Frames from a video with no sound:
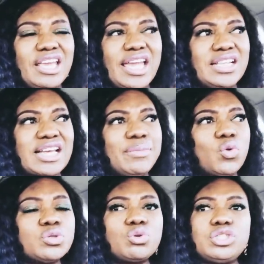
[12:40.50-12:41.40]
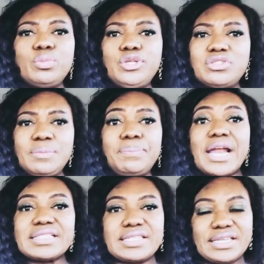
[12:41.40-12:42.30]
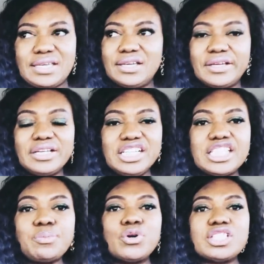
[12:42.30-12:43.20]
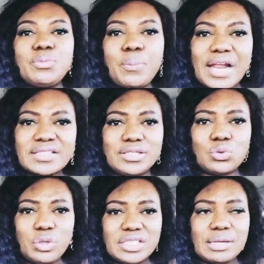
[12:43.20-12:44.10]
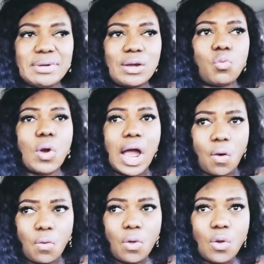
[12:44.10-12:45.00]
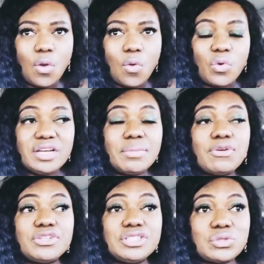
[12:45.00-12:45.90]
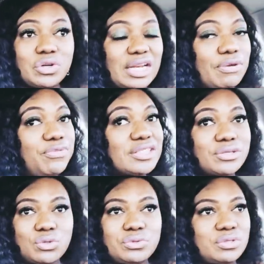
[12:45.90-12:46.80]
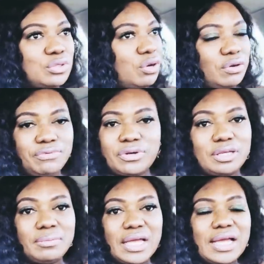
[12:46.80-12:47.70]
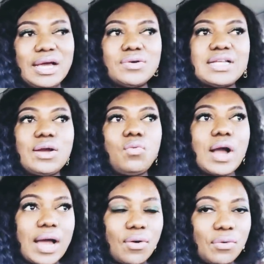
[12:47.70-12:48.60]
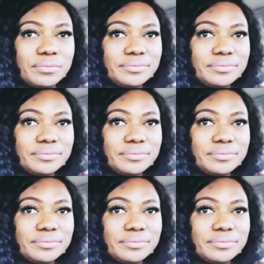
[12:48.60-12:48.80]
anytime he wants to, he should be using plastic, disposable plastic to eat. I'm like, wow. When the man finished talking, I felt so sorry for him. I was like, wow.